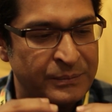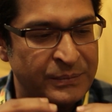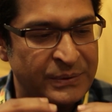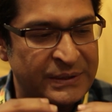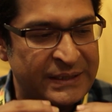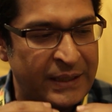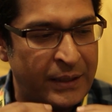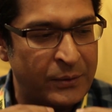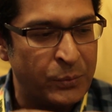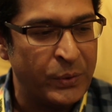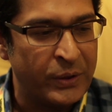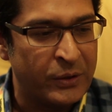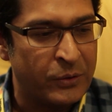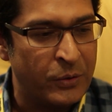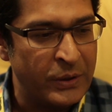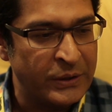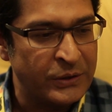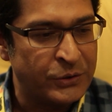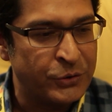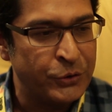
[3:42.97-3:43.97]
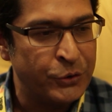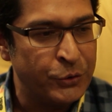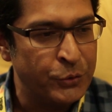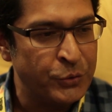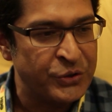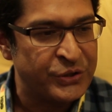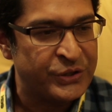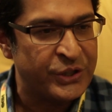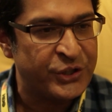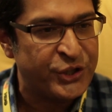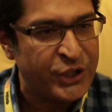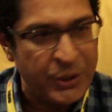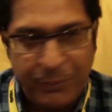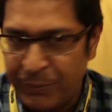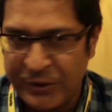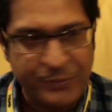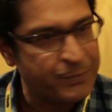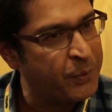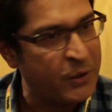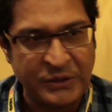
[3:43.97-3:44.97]
said we're going to use the
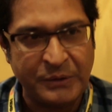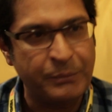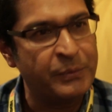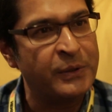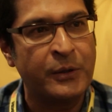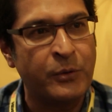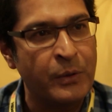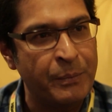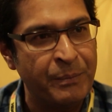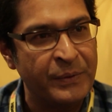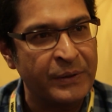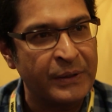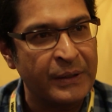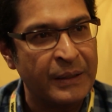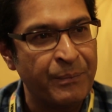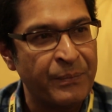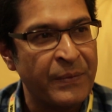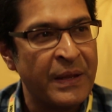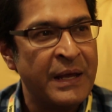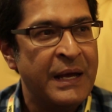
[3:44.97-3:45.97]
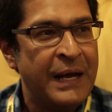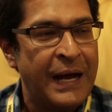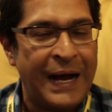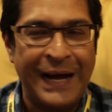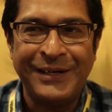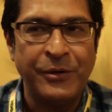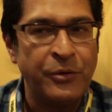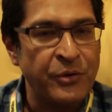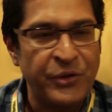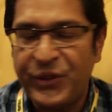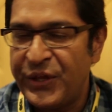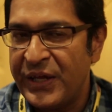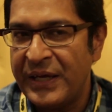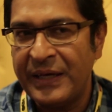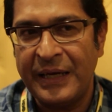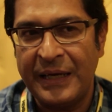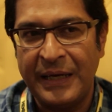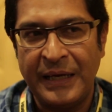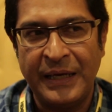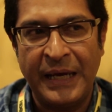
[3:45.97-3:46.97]
cheapest possible equipment. I don't
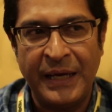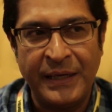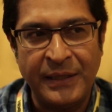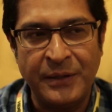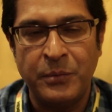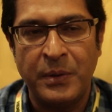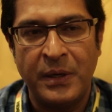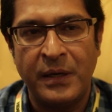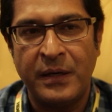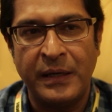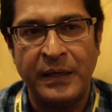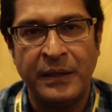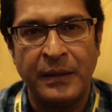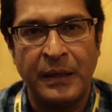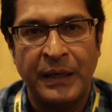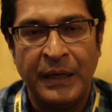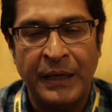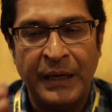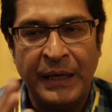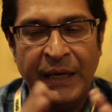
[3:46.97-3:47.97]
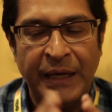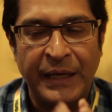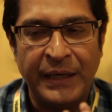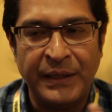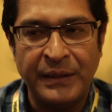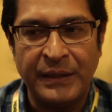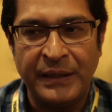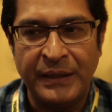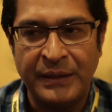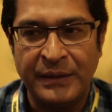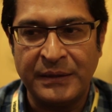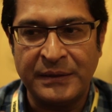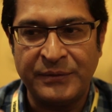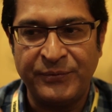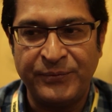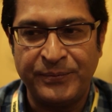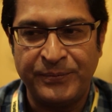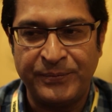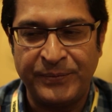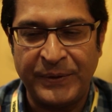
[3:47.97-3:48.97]
think anywhere in a
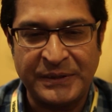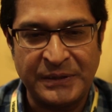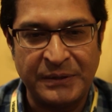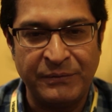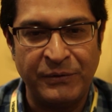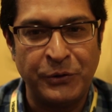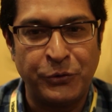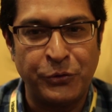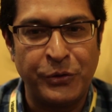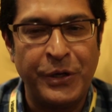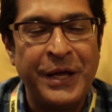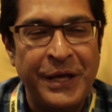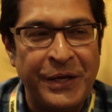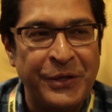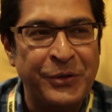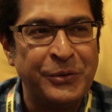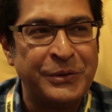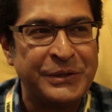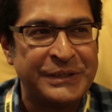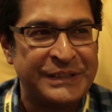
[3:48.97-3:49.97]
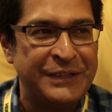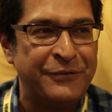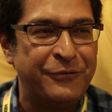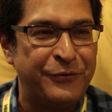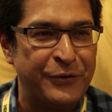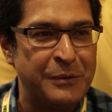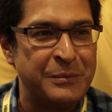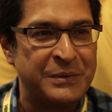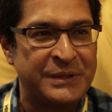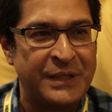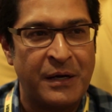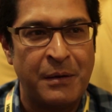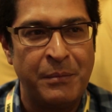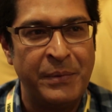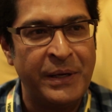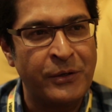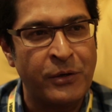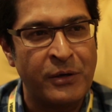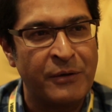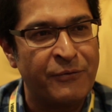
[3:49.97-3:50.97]
festival today you'll see films that are
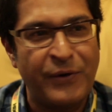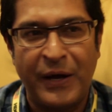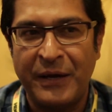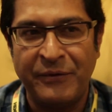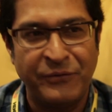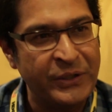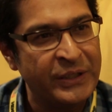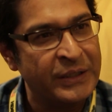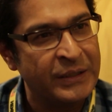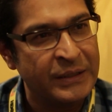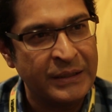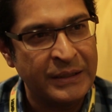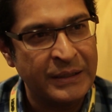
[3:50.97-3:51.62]
made on a 5D.